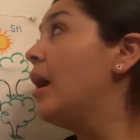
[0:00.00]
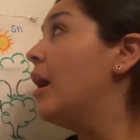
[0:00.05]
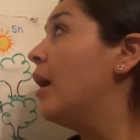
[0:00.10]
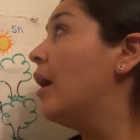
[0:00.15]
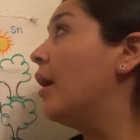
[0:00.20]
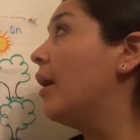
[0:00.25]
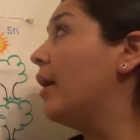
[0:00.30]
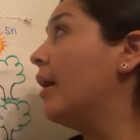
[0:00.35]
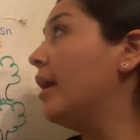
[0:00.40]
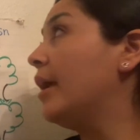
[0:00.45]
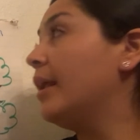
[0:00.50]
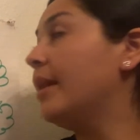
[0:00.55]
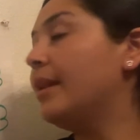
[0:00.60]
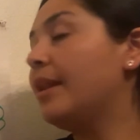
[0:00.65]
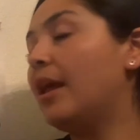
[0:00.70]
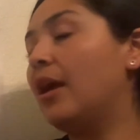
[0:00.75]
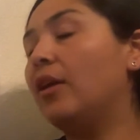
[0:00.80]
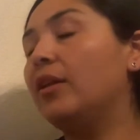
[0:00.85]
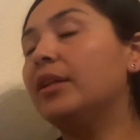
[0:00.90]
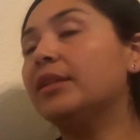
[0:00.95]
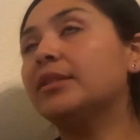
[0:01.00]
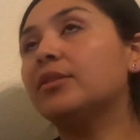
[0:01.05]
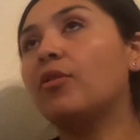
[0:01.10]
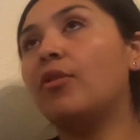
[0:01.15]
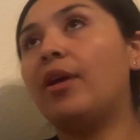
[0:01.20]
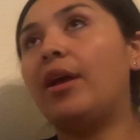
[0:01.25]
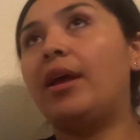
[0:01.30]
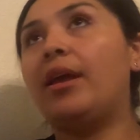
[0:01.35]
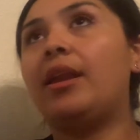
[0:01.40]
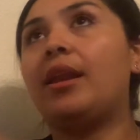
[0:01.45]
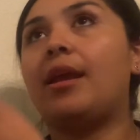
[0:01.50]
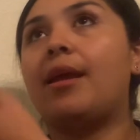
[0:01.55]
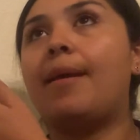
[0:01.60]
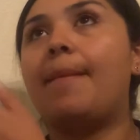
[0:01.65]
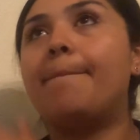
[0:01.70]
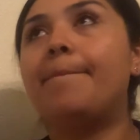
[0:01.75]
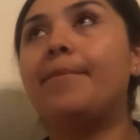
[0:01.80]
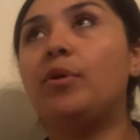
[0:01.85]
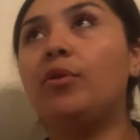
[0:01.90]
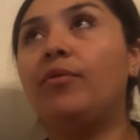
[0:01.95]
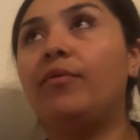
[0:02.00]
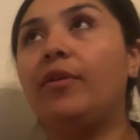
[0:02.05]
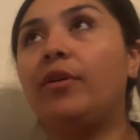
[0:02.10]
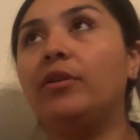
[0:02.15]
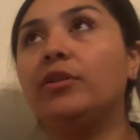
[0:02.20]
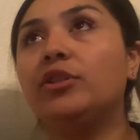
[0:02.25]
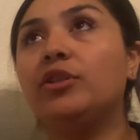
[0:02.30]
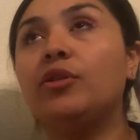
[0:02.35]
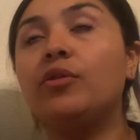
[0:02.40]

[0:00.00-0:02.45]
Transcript: All right, now let's go ahead and move on to